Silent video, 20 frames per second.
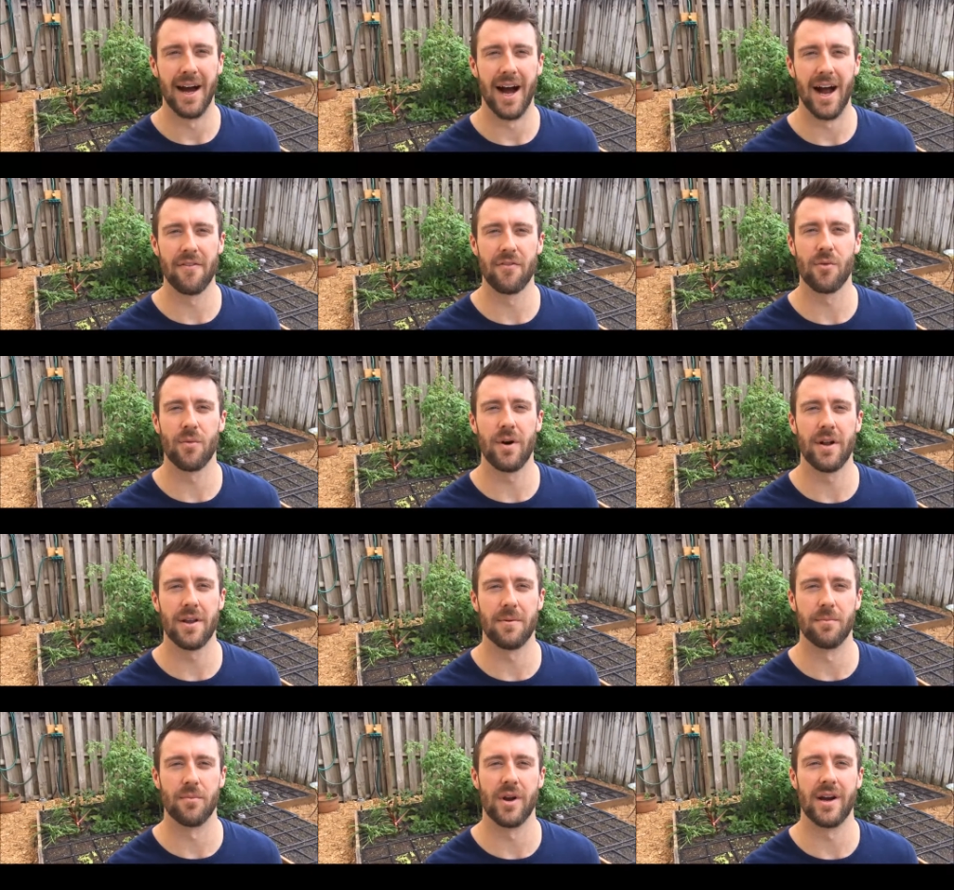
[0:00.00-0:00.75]
Hi
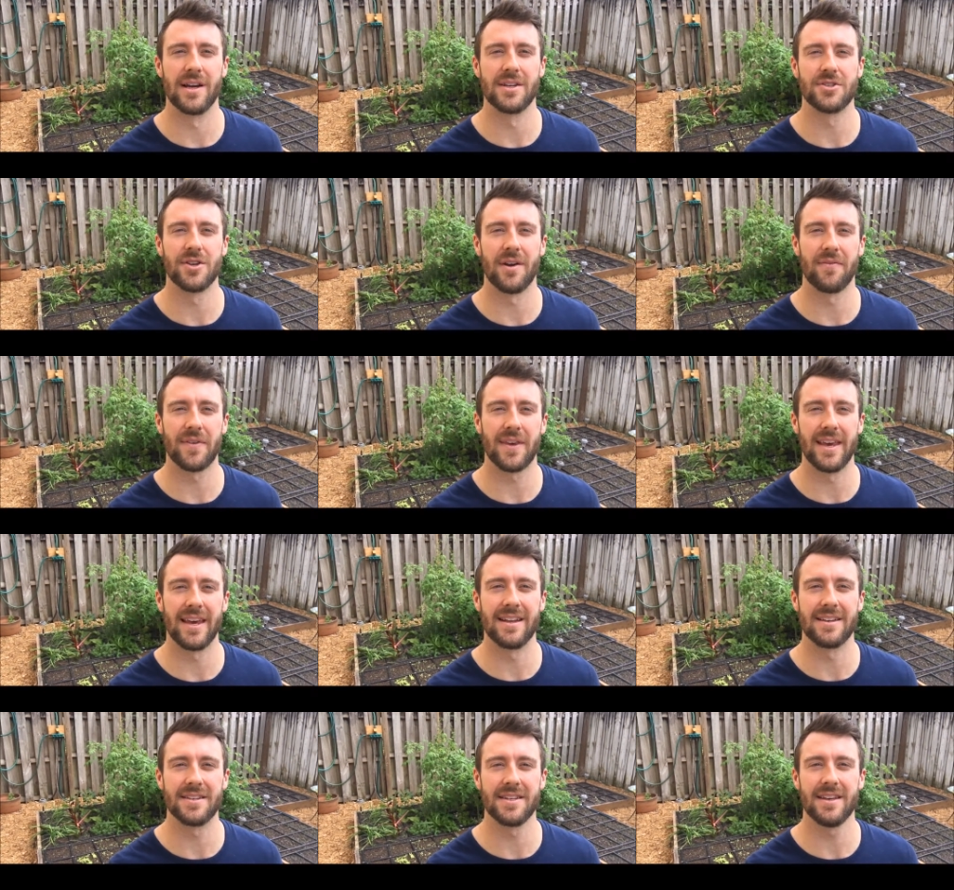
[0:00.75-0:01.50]
everyone, I'm Bryan
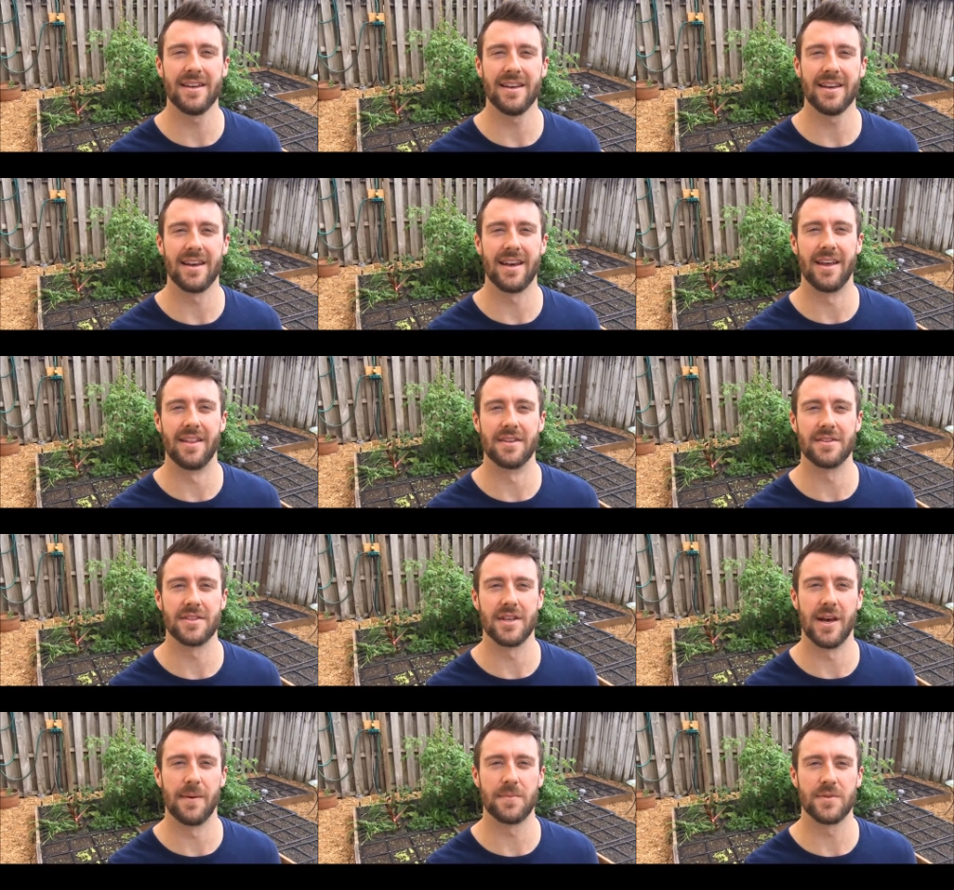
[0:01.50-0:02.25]
Traficanti, and
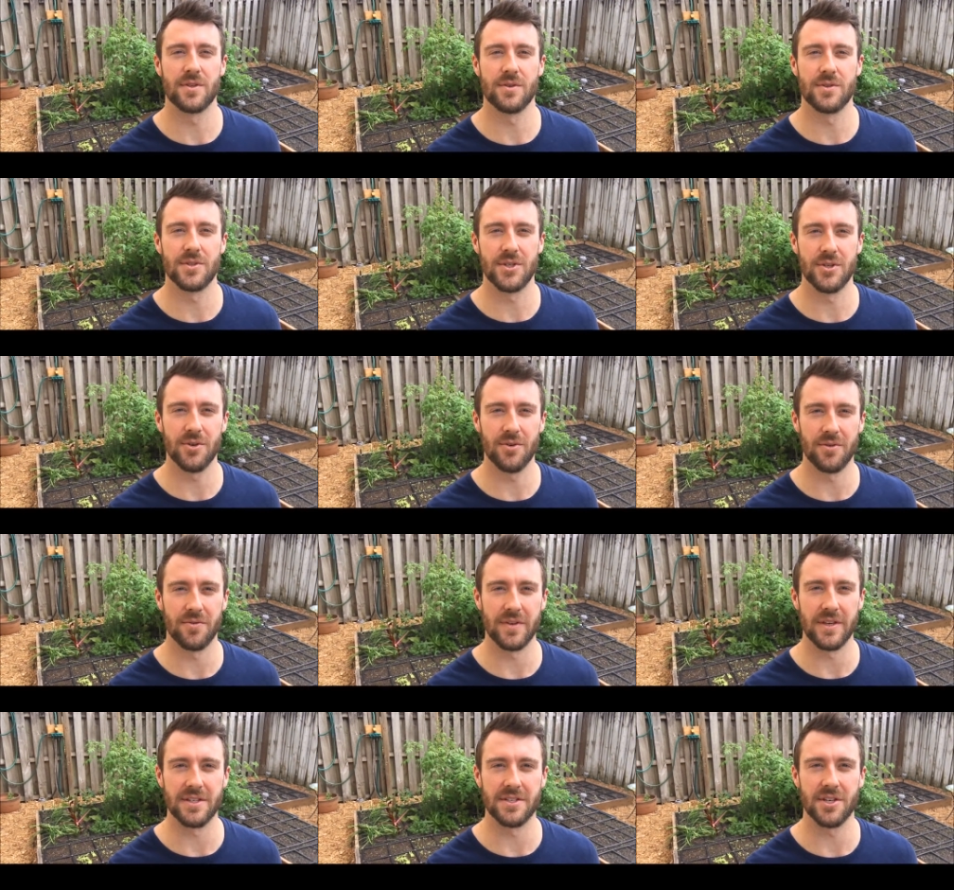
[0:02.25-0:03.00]
this is episode
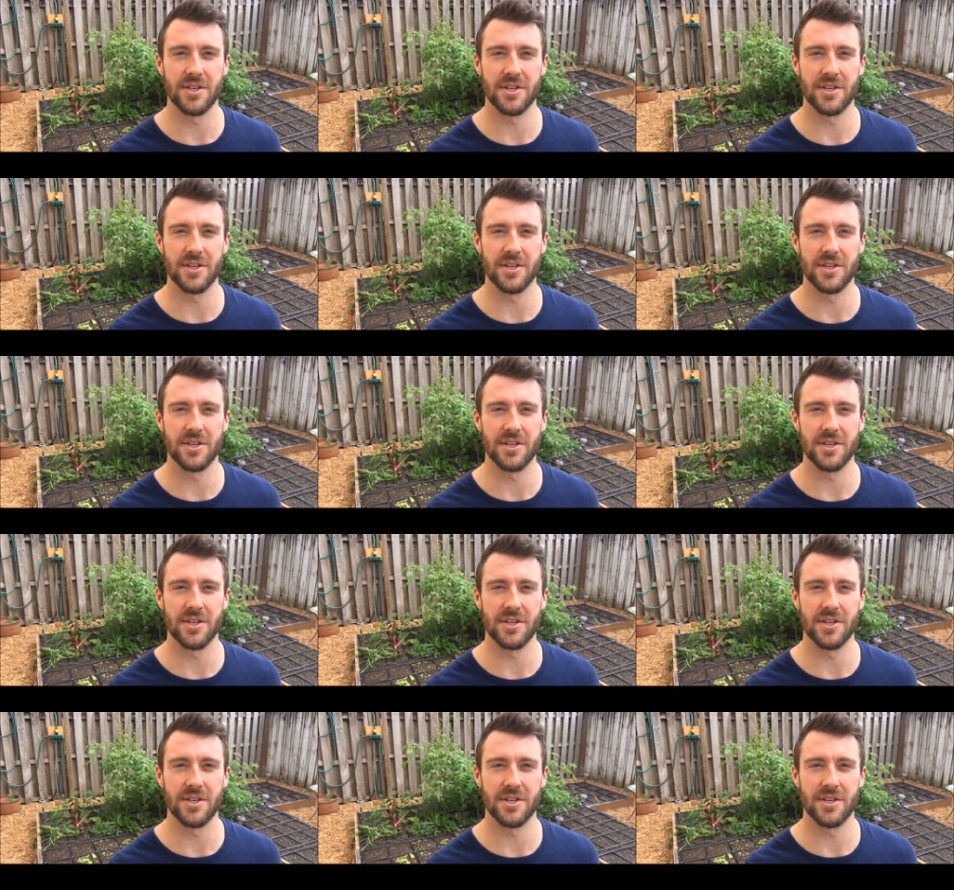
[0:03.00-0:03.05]
two of